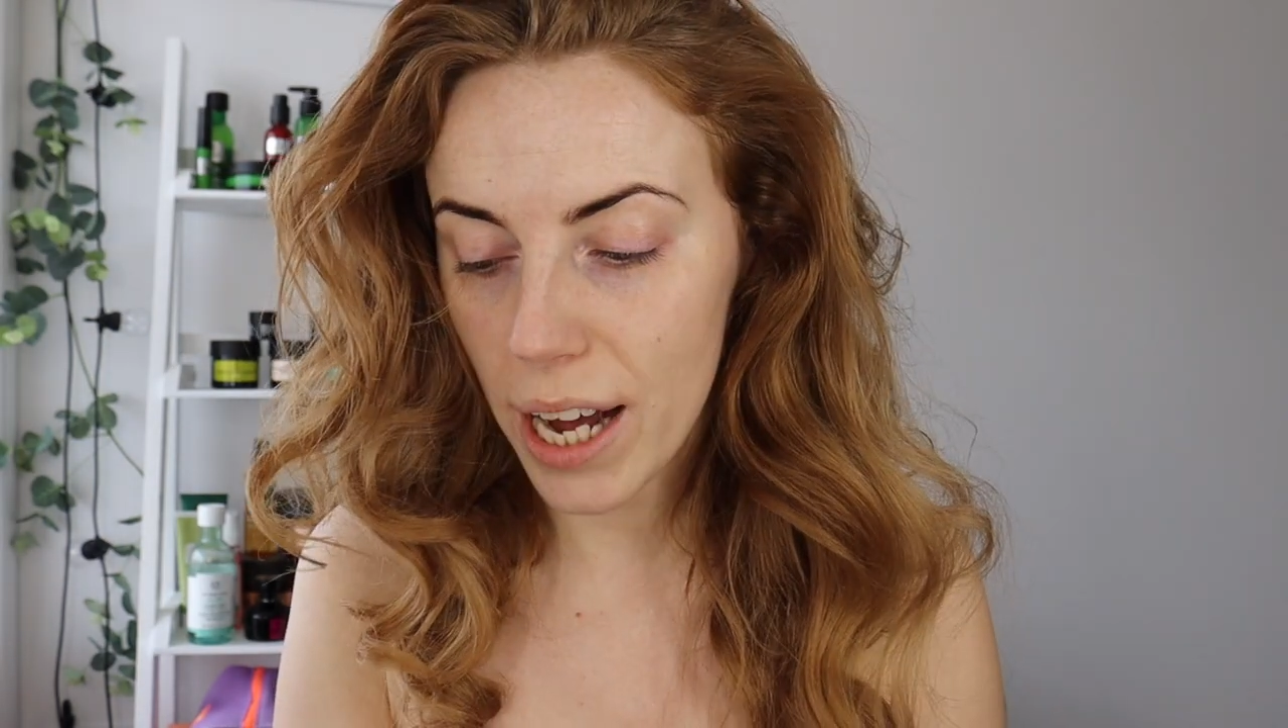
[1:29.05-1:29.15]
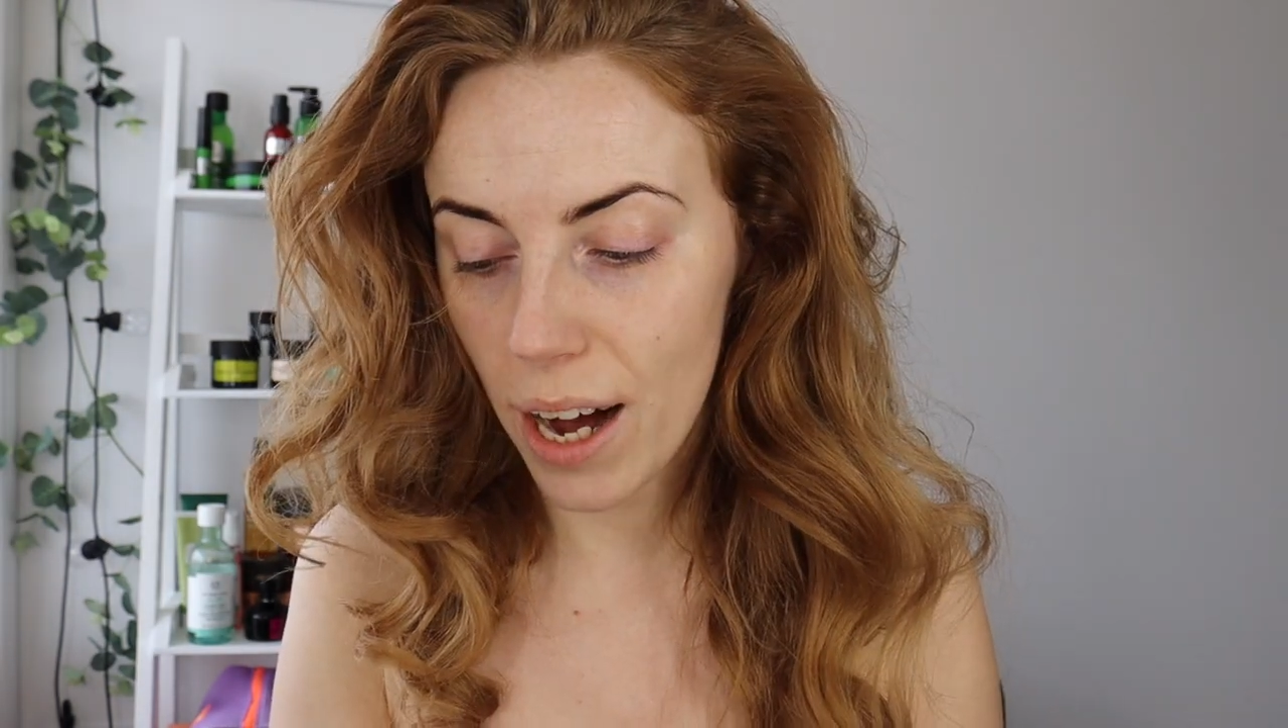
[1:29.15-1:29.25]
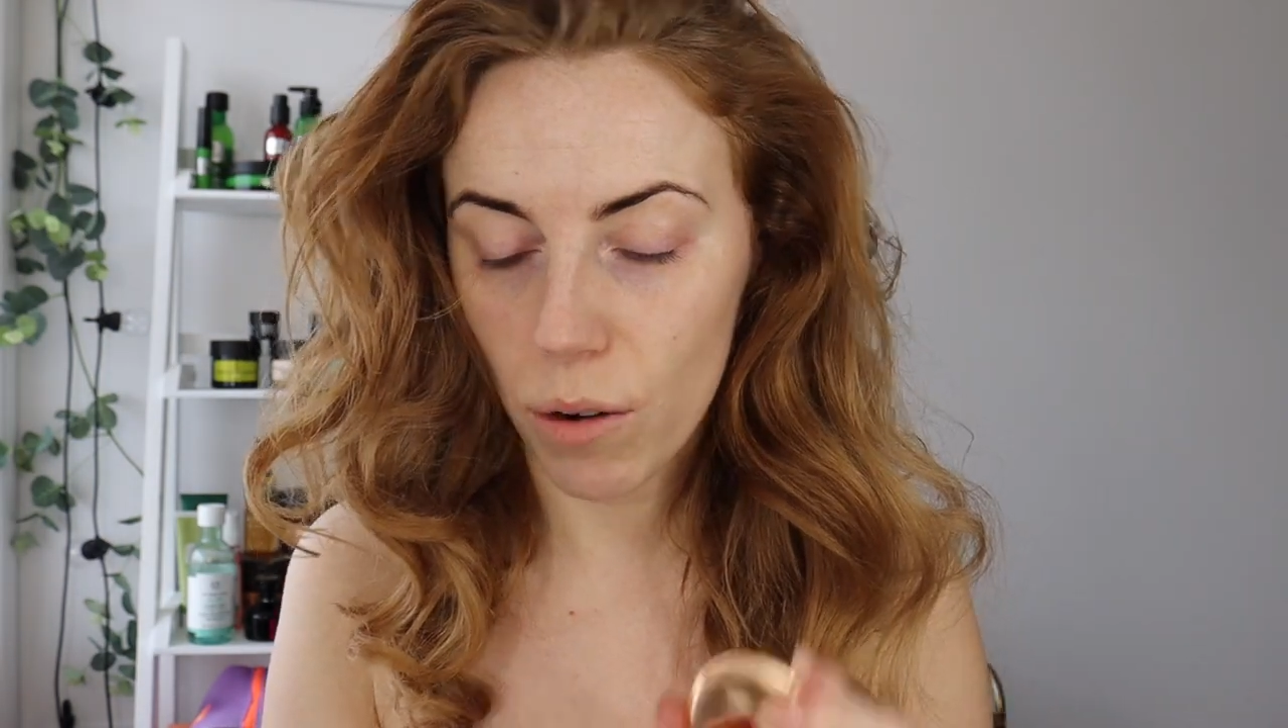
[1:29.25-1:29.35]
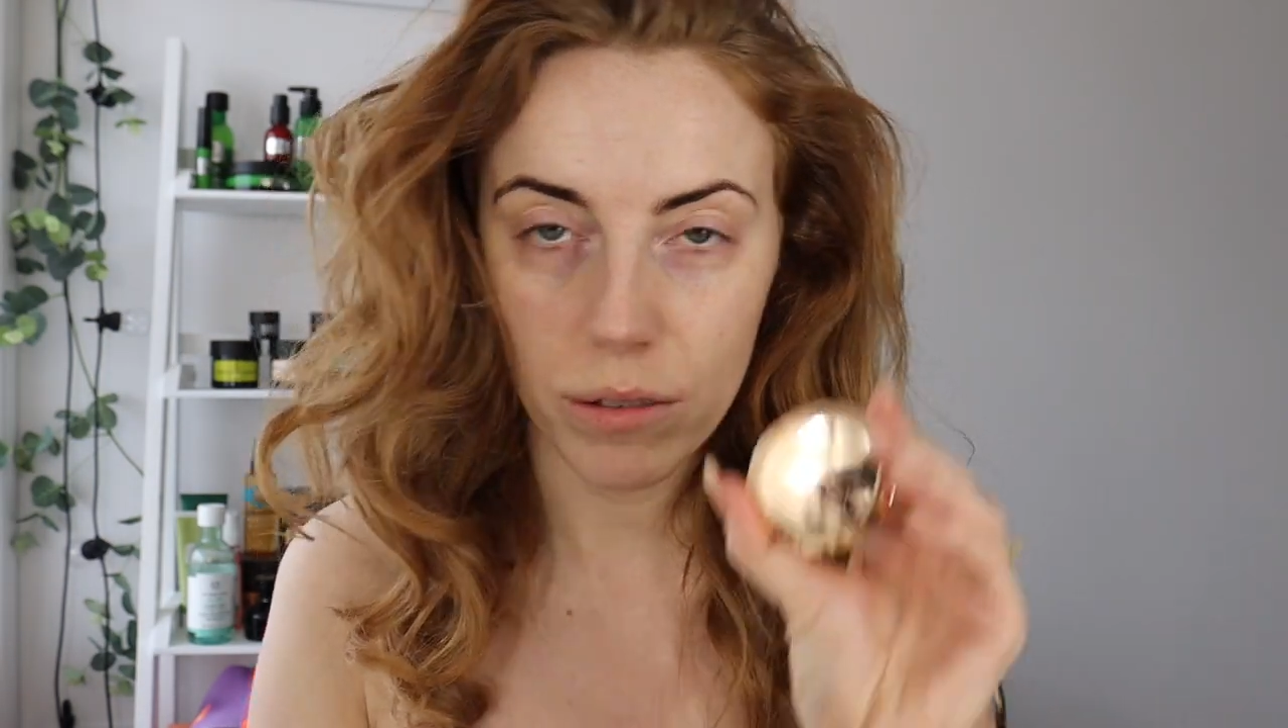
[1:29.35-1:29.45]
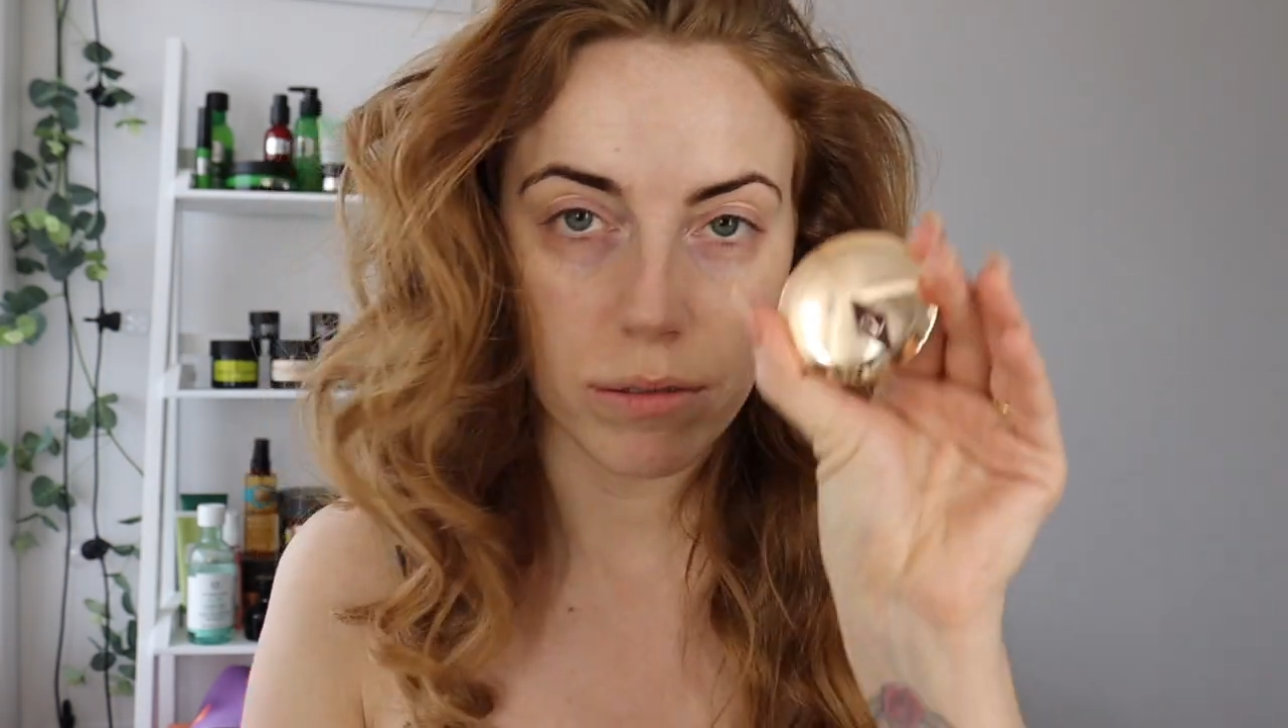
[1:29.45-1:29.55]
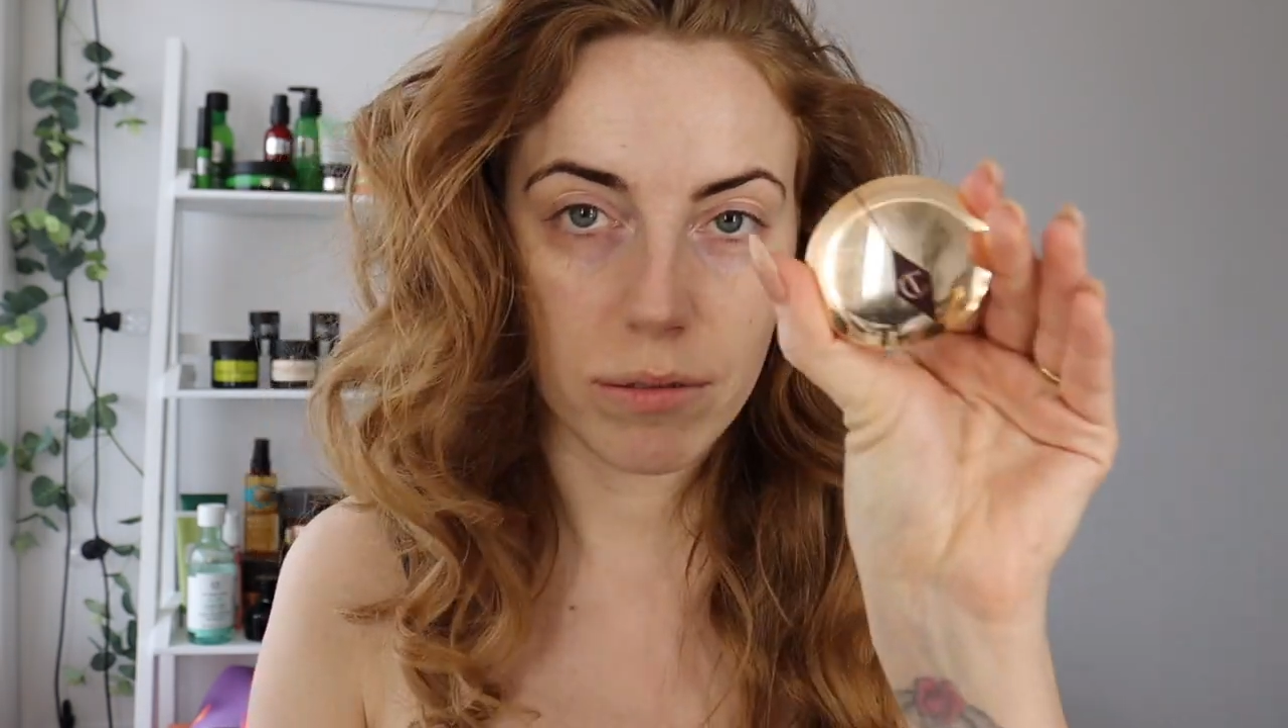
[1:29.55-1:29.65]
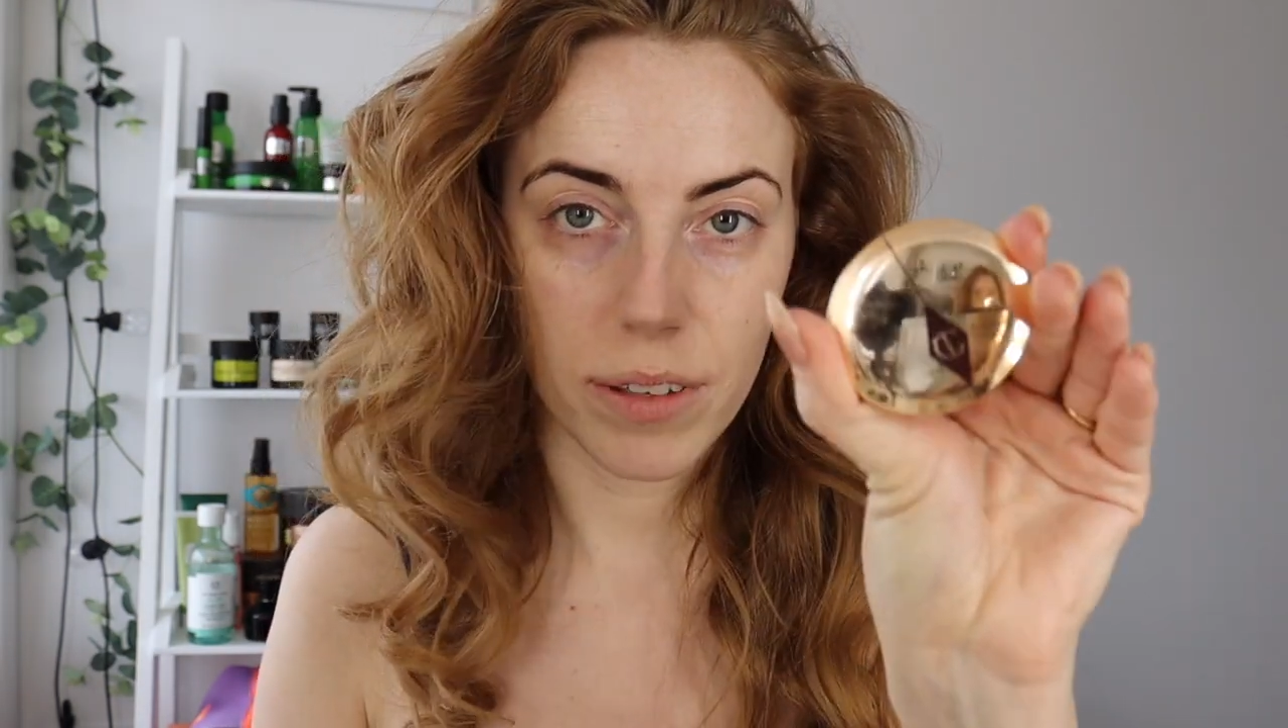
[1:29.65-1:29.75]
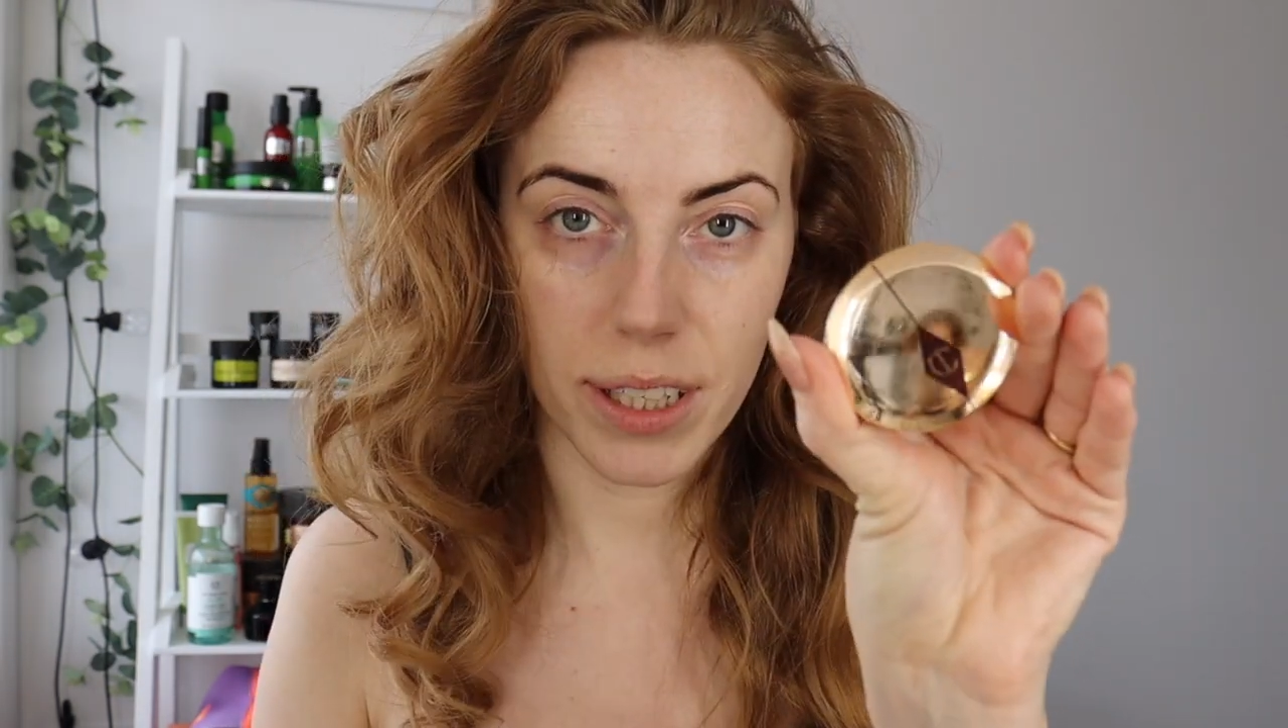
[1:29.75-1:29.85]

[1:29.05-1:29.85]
out